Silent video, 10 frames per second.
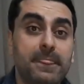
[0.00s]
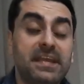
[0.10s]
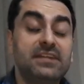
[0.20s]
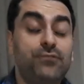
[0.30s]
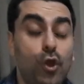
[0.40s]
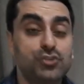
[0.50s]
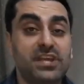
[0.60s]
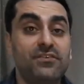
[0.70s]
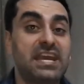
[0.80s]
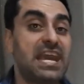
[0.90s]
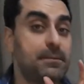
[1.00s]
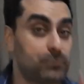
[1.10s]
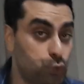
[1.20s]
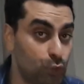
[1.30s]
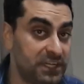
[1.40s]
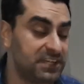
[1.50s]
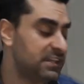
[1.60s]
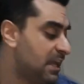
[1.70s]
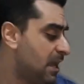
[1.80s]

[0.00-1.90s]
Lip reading: in first away game 2-0.